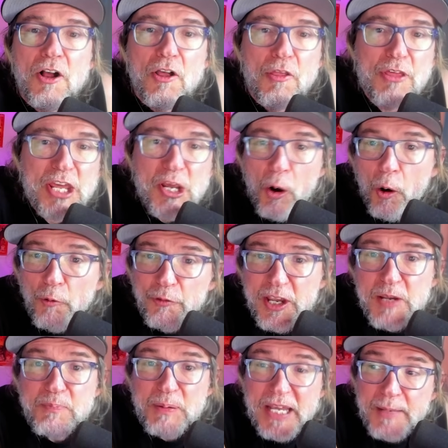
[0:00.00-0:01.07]
the only
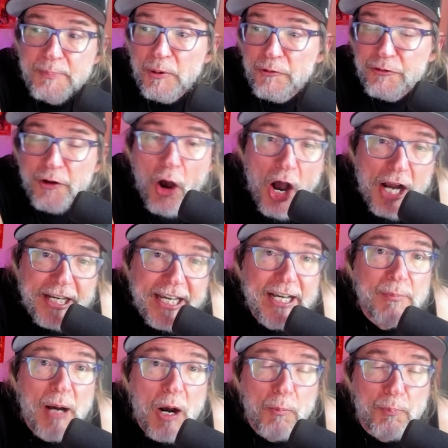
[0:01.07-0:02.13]
people talking
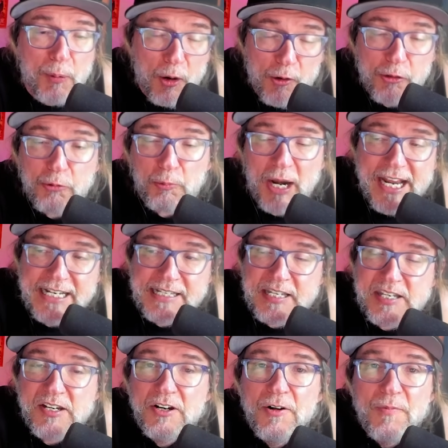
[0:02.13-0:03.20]
about birth rates